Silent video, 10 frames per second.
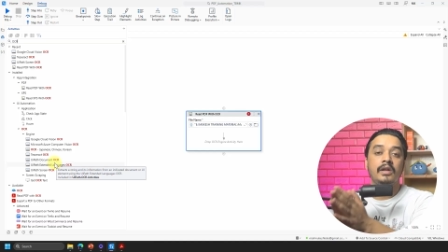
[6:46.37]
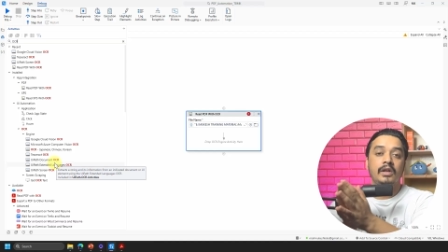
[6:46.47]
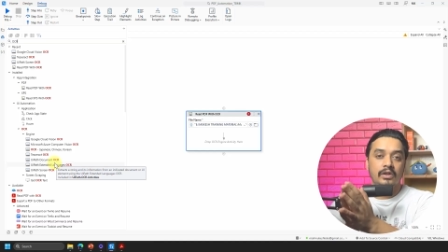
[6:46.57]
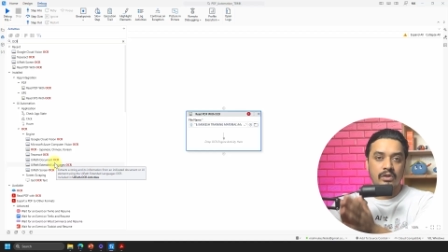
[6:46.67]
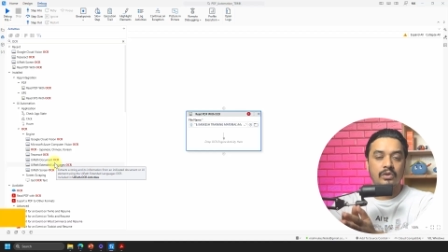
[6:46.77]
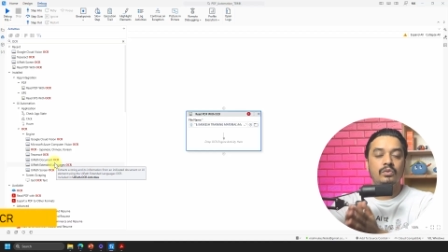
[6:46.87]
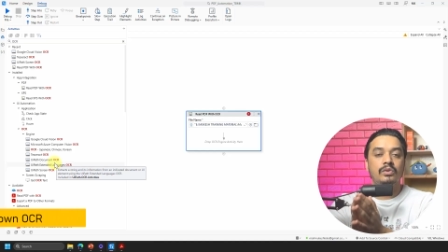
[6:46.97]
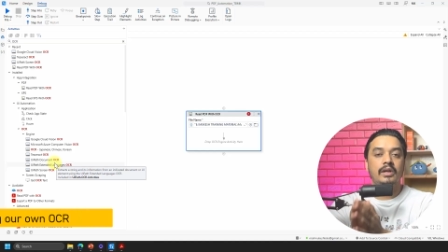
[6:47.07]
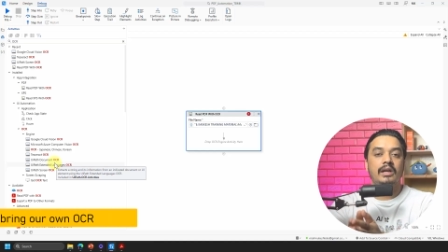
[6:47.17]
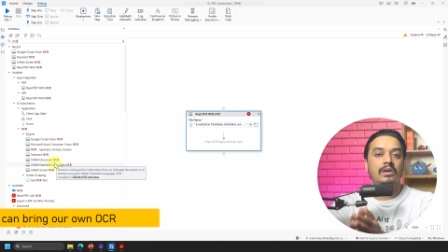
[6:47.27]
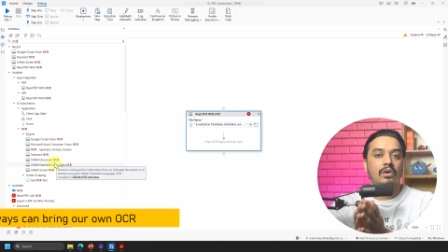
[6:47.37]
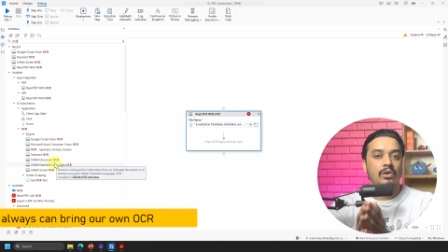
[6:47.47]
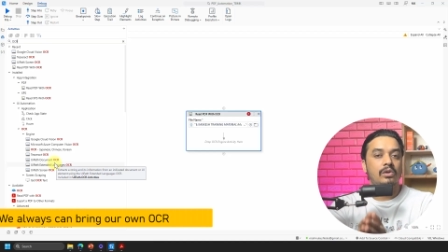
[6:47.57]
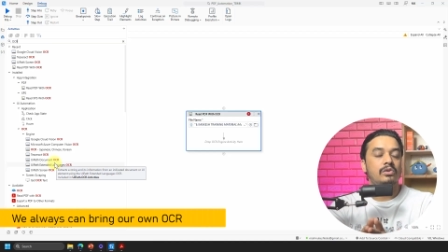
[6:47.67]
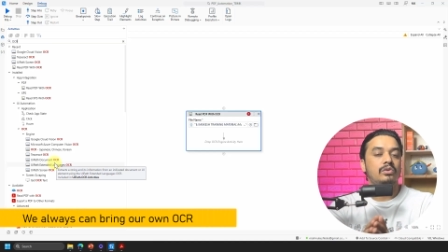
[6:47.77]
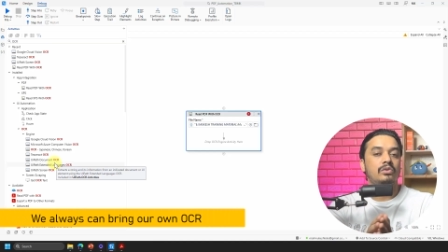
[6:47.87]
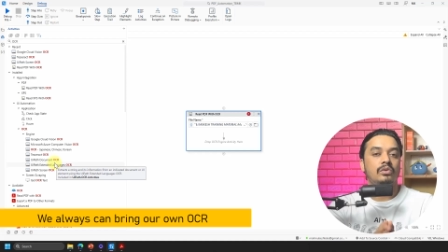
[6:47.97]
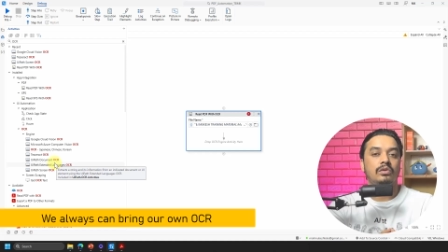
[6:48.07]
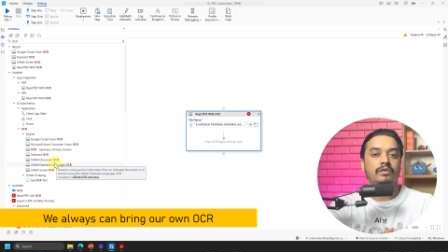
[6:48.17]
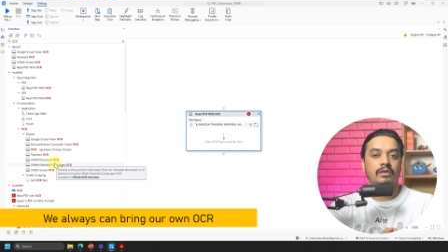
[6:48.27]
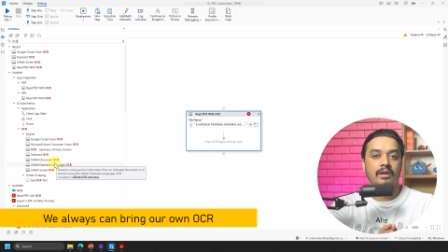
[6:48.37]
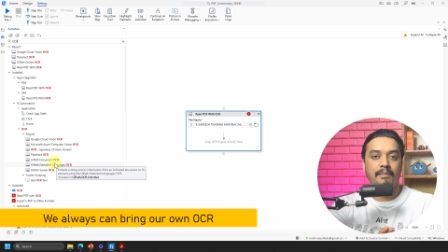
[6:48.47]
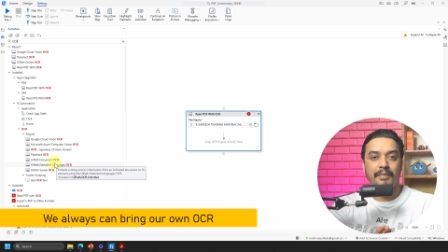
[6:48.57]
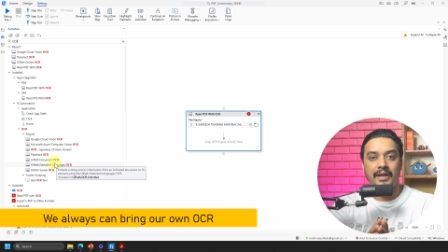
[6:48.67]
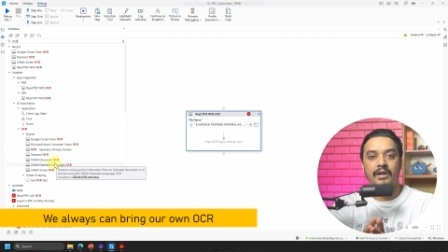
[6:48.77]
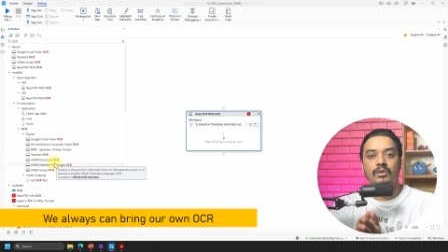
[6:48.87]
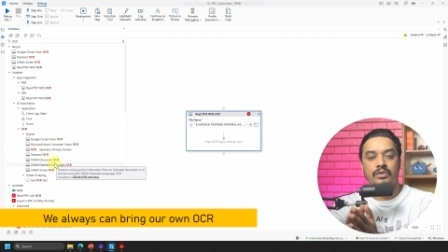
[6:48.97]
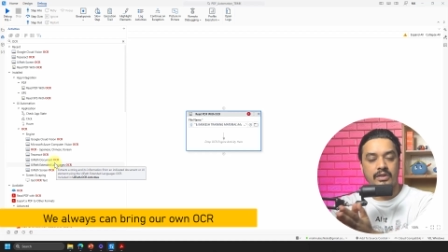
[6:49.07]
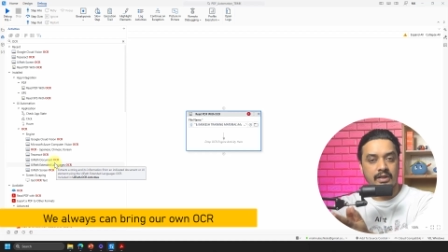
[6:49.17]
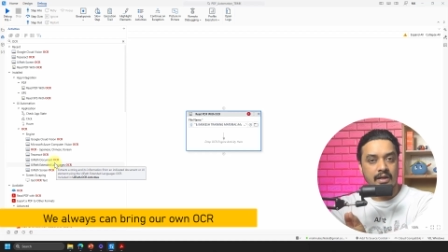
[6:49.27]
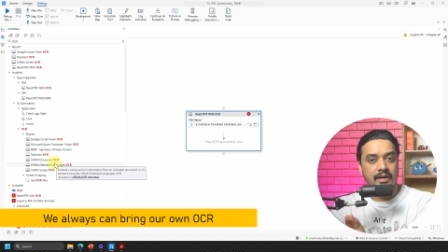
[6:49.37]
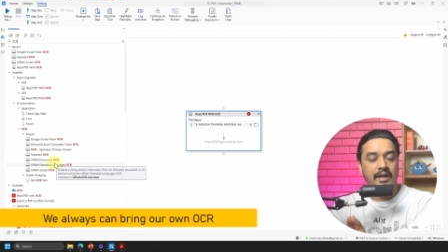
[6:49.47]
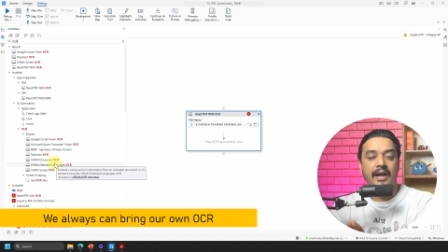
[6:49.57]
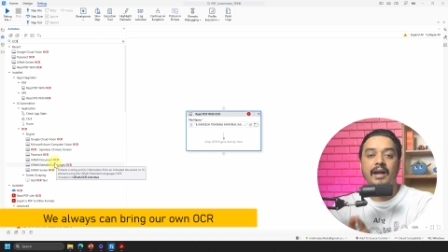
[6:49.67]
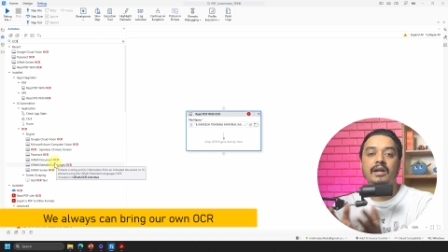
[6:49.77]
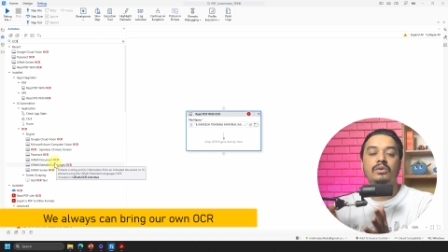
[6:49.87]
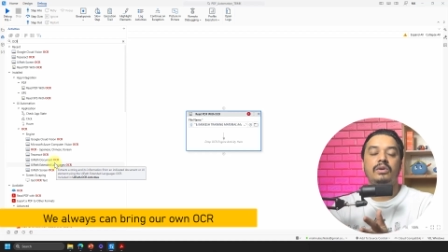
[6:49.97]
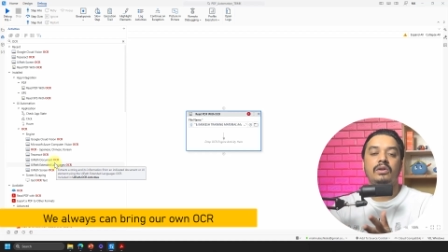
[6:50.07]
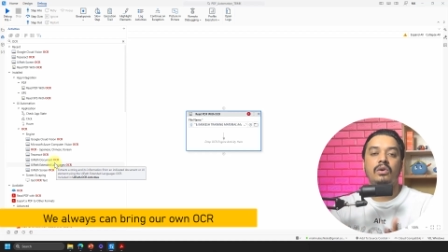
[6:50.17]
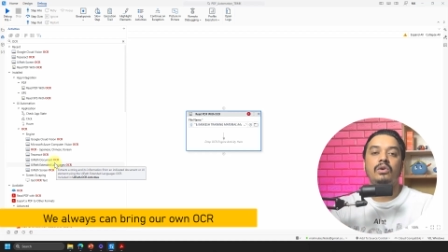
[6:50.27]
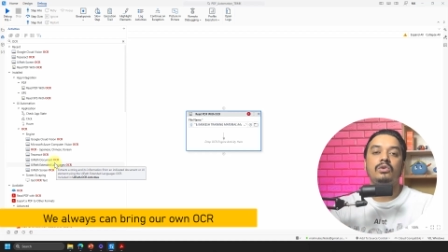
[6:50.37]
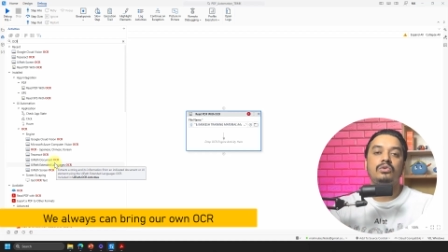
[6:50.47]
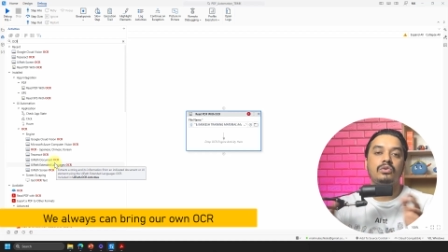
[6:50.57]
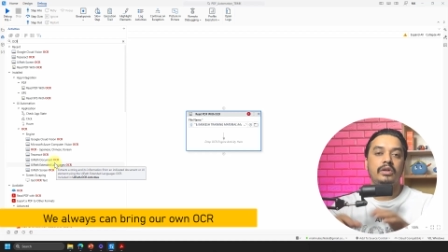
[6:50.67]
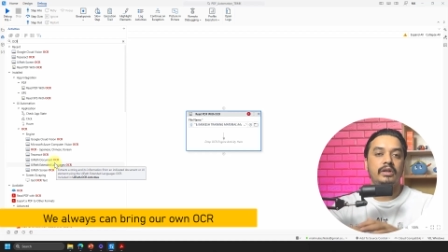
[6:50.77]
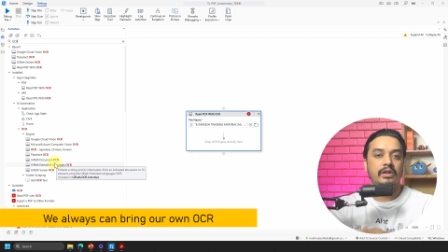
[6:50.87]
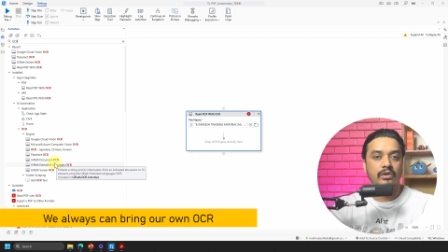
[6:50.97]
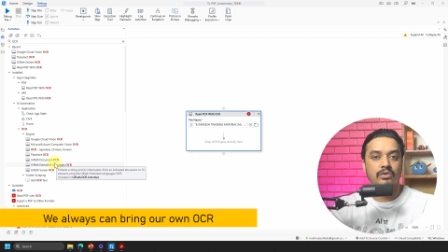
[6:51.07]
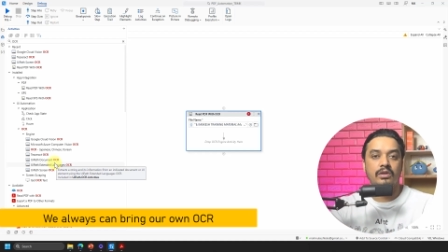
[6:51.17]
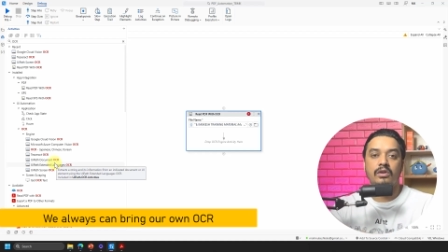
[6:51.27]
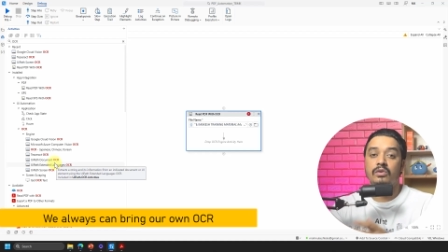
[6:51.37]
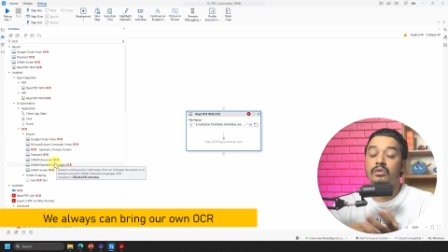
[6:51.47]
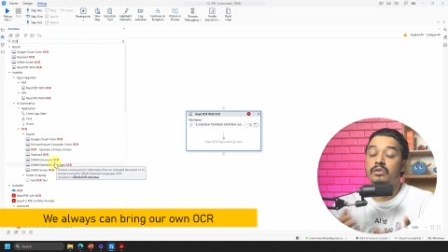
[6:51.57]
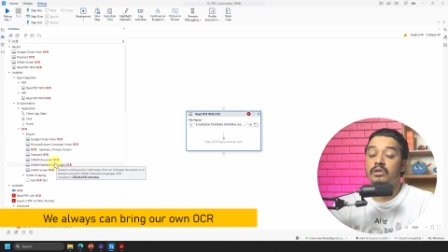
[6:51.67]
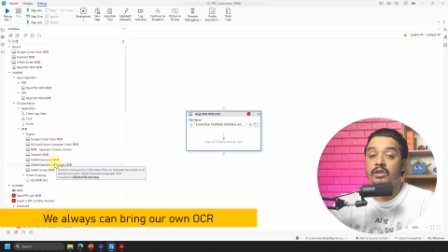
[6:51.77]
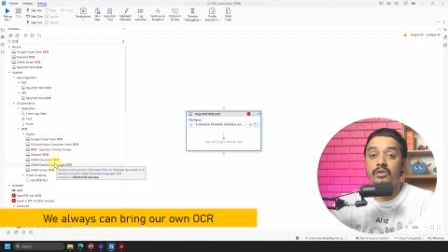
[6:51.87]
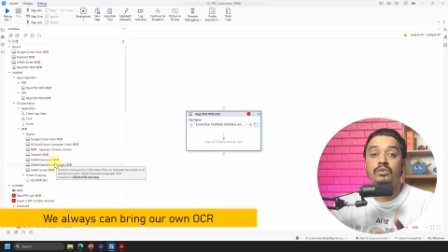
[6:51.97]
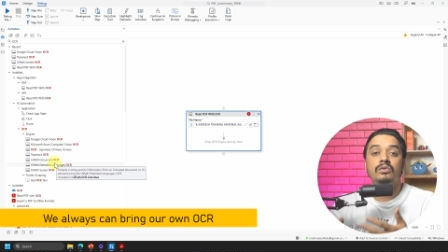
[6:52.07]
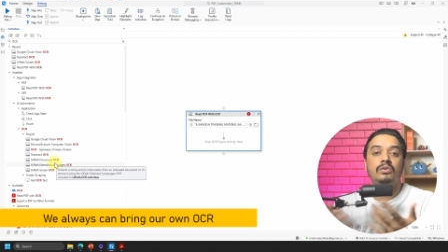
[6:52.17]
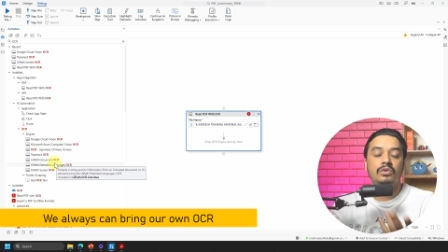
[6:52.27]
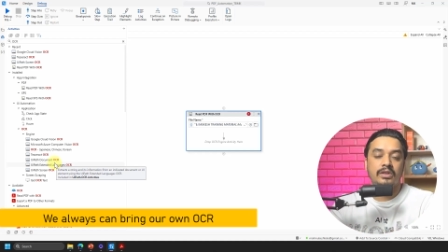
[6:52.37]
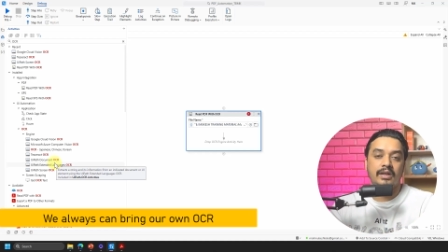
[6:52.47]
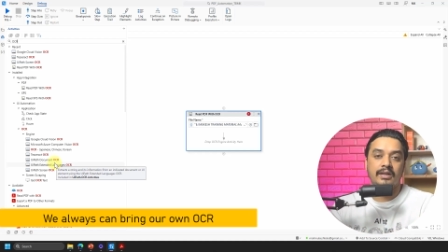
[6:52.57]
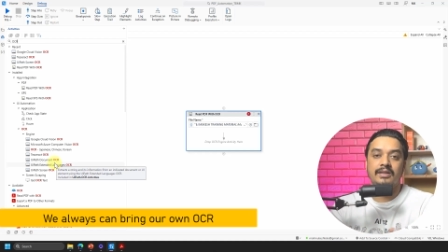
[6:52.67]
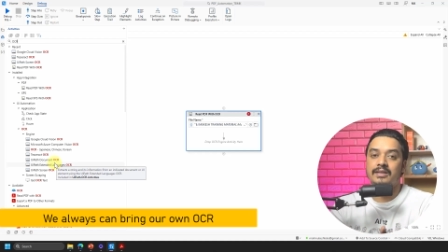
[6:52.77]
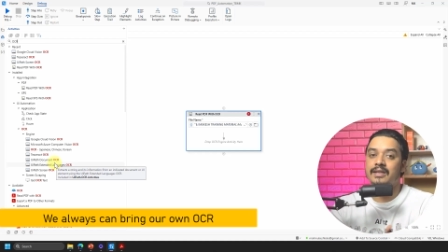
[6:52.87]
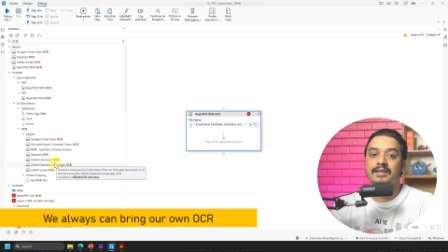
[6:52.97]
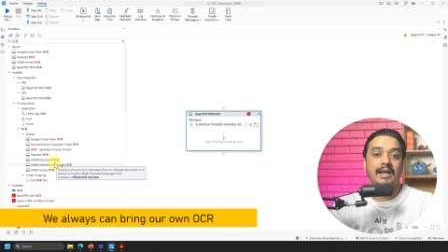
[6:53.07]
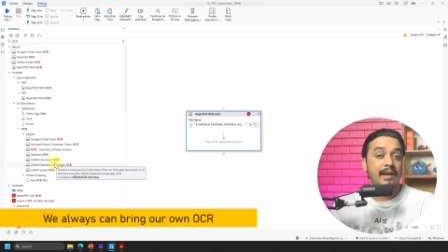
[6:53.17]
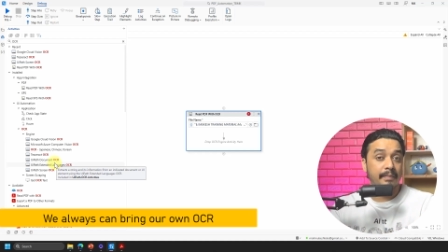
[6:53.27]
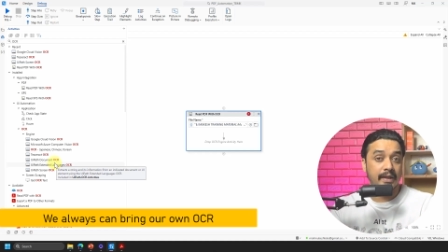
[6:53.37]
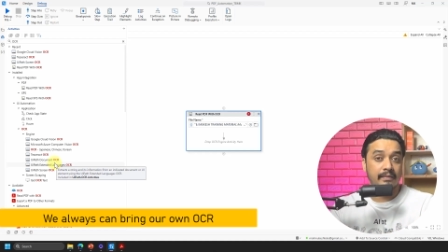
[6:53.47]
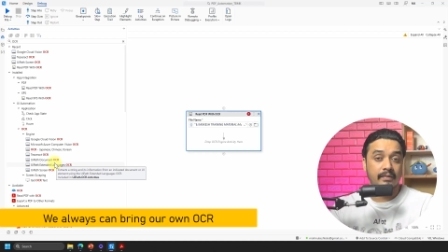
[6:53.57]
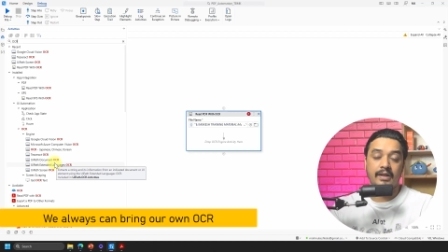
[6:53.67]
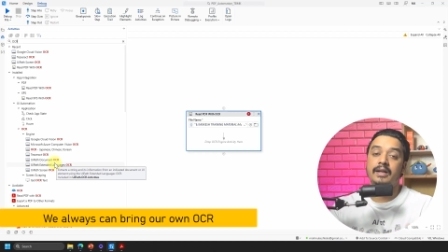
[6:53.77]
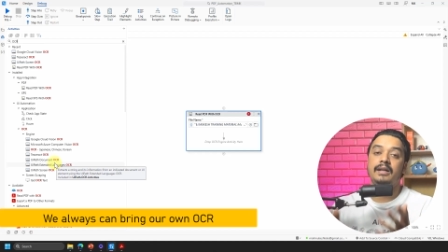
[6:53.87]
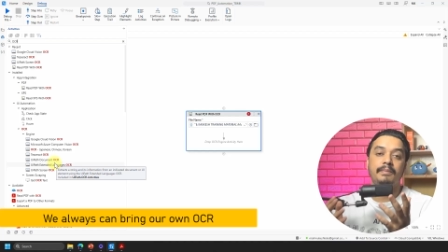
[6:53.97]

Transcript: you can also go for a paid OCR, and you can also introduce your new OCR such as Abby, right?